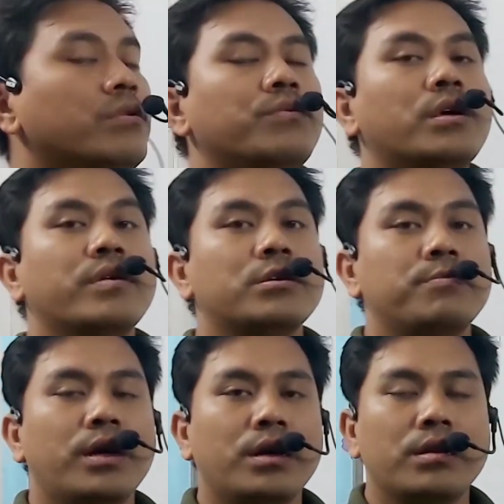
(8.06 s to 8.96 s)
we have
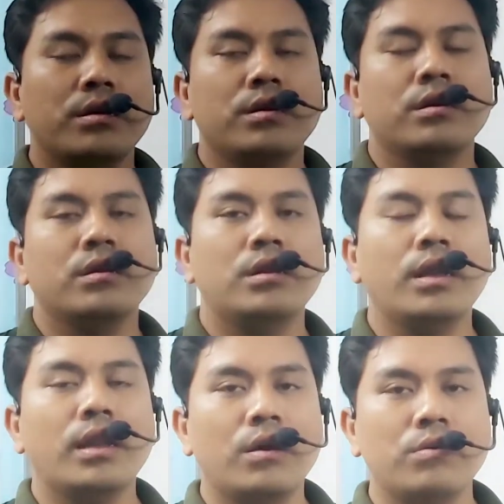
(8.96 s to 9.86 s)
explained till
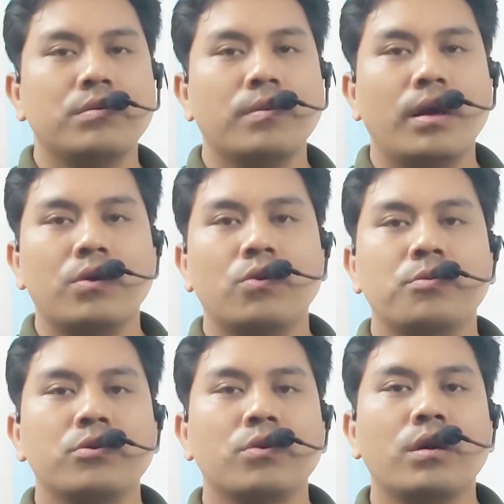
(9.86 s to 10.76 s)
now, I hope
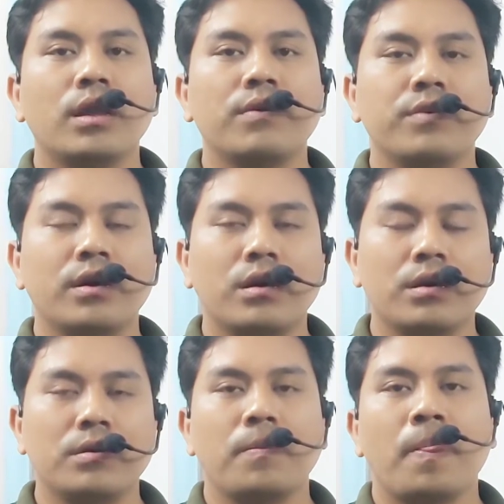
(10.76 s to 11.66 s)
you all have
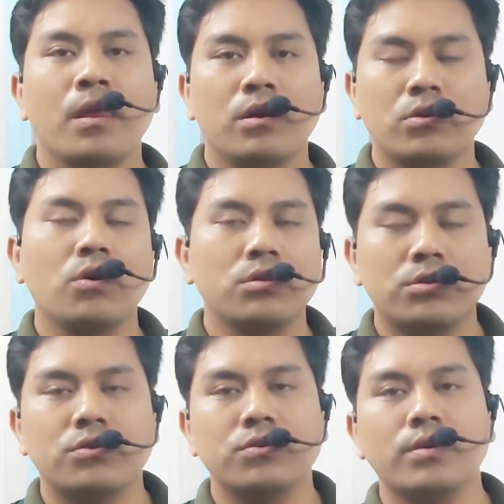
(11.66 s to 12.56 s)
gone
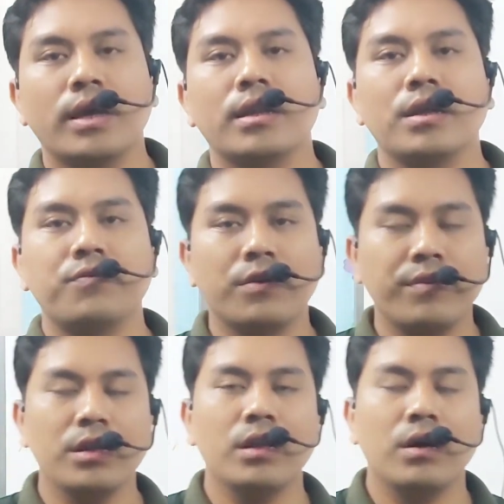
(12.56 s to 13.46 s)
through, and if you have
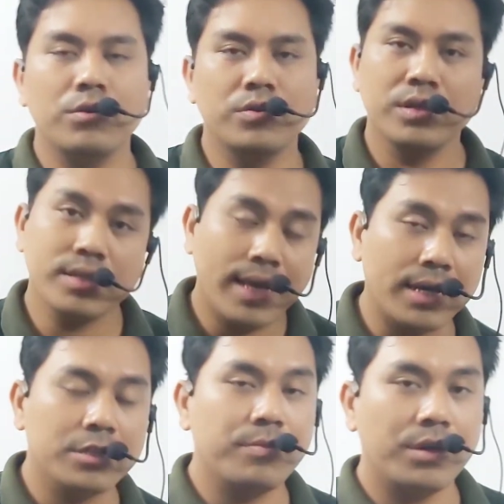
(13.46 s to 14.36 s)
any doubt, you just
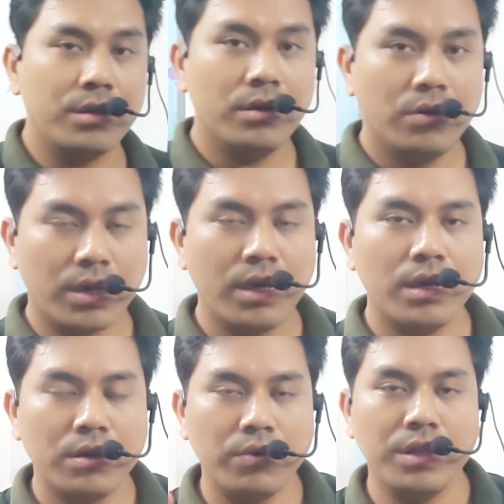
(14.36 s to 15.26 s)
ask me,
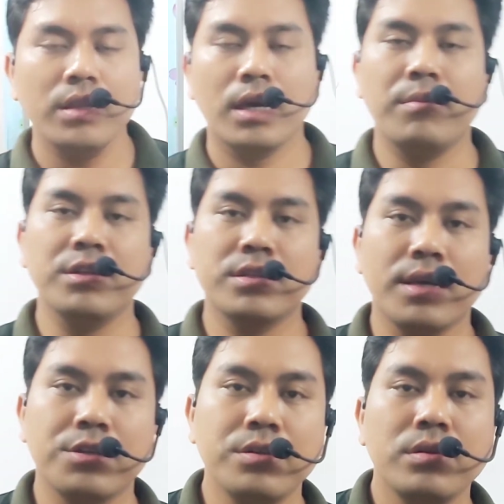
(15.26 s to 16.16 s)
okay, in comment
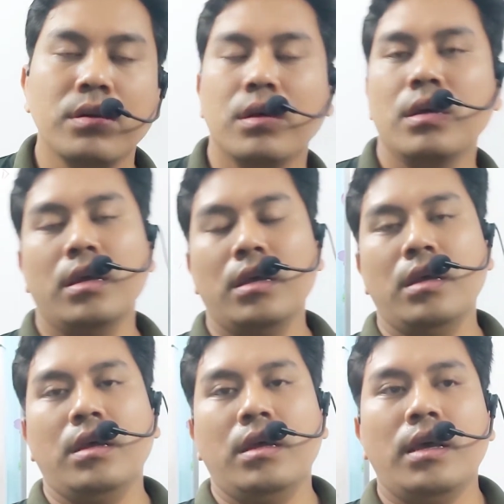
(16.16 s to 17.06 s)
section.
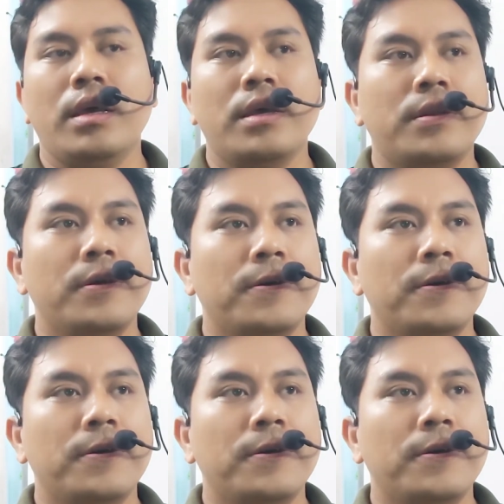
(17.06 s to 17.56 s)
And